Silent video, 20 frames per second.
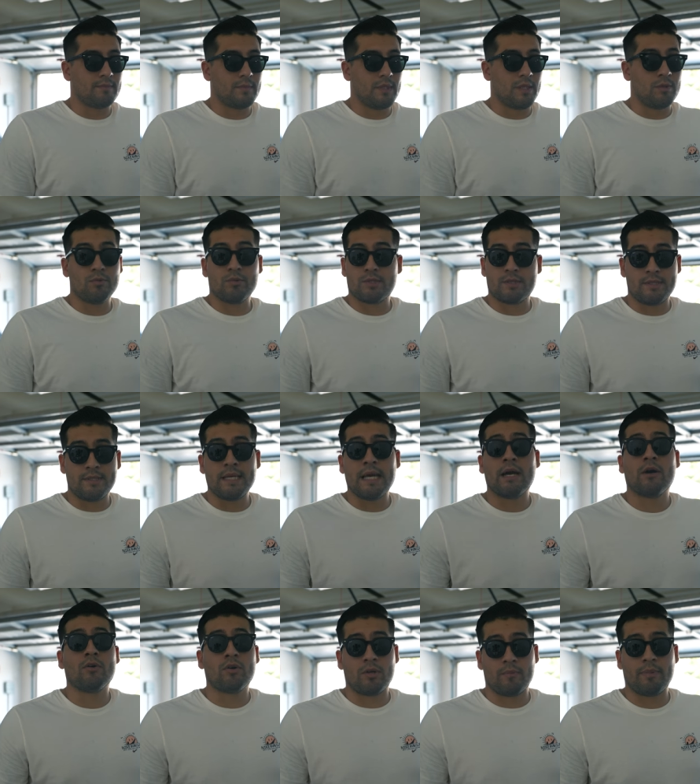it was
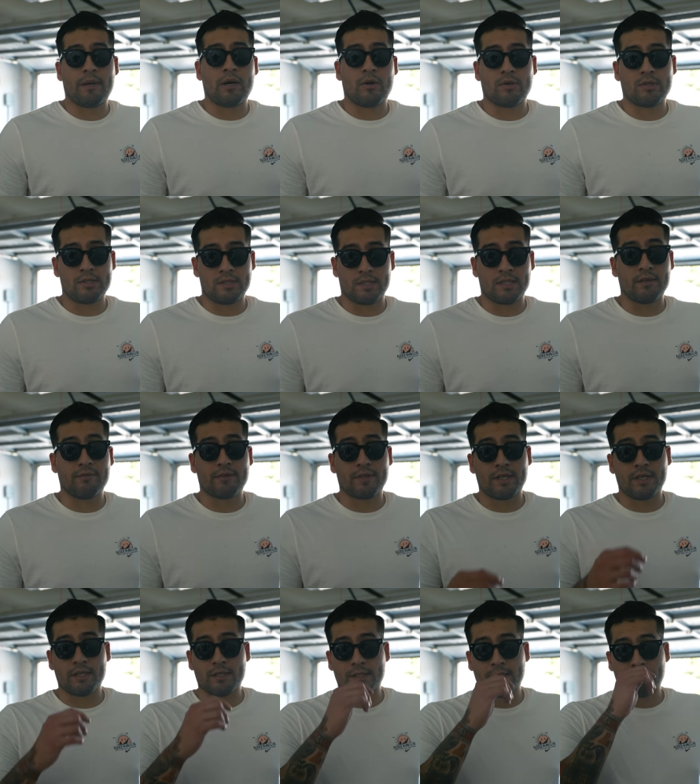down on power
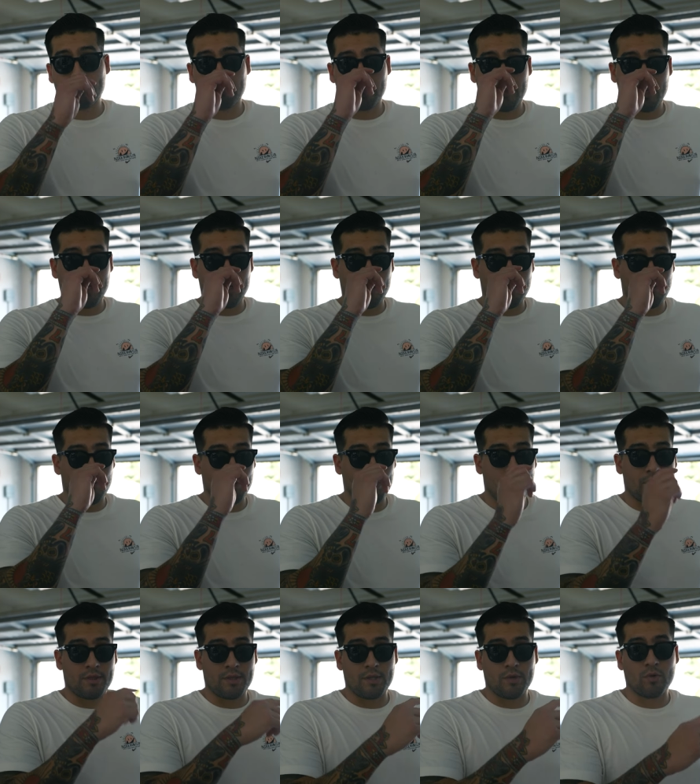significantly um,
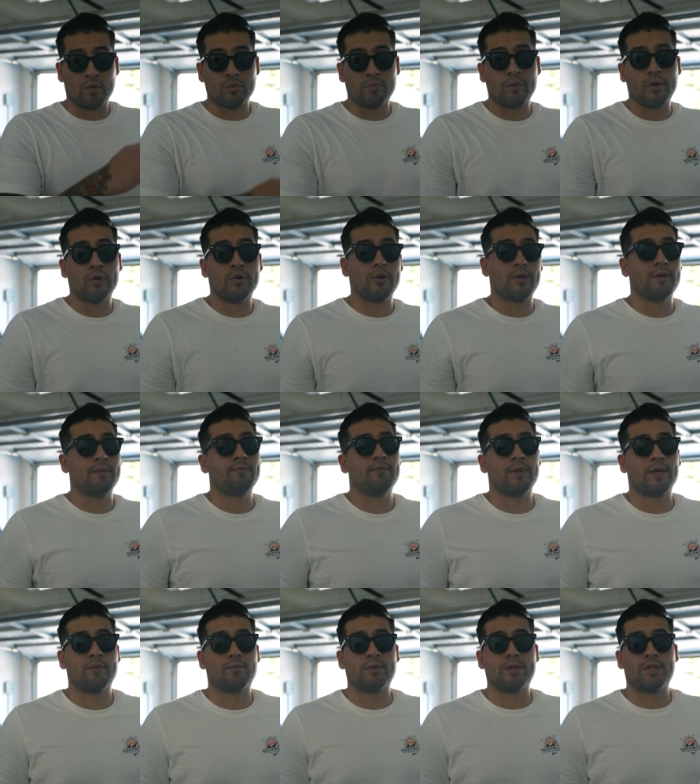with the old motor.
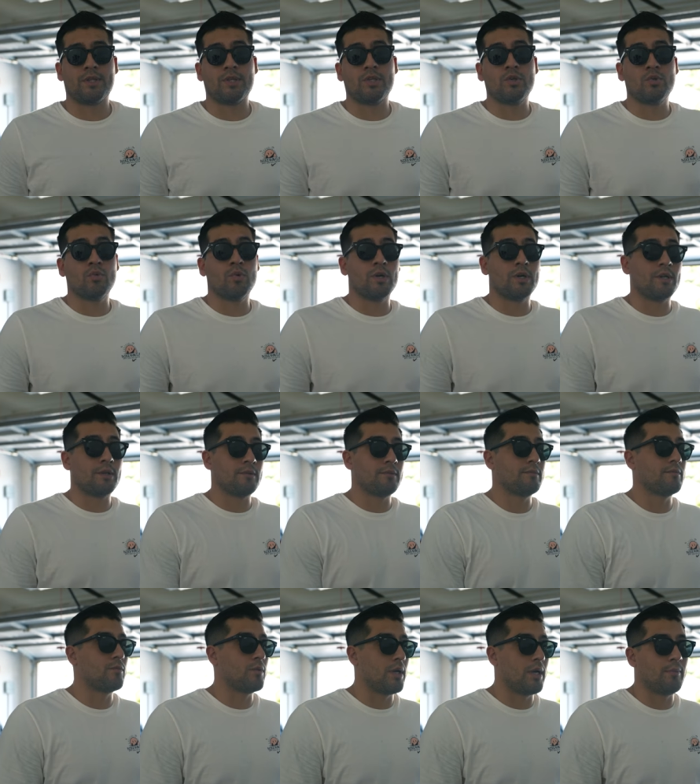And with the new one,
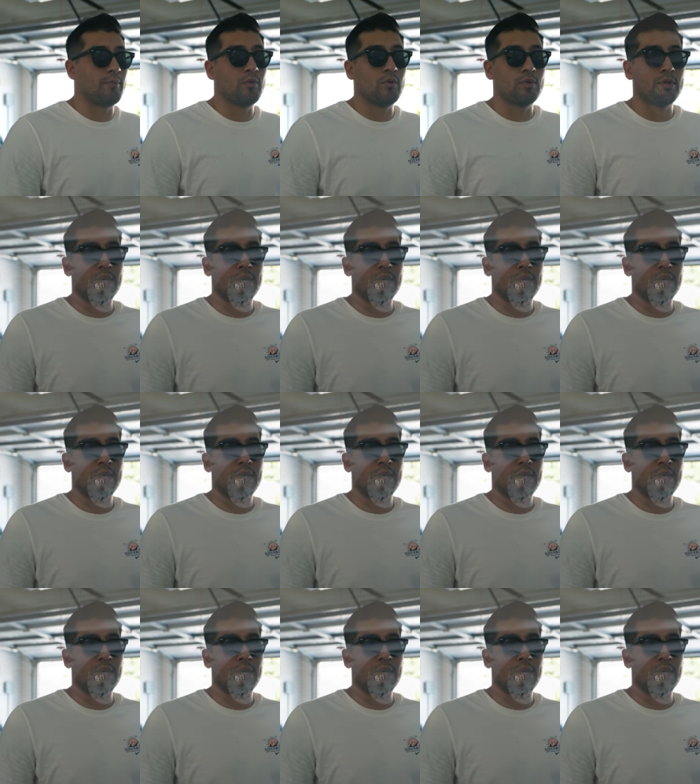when I pulled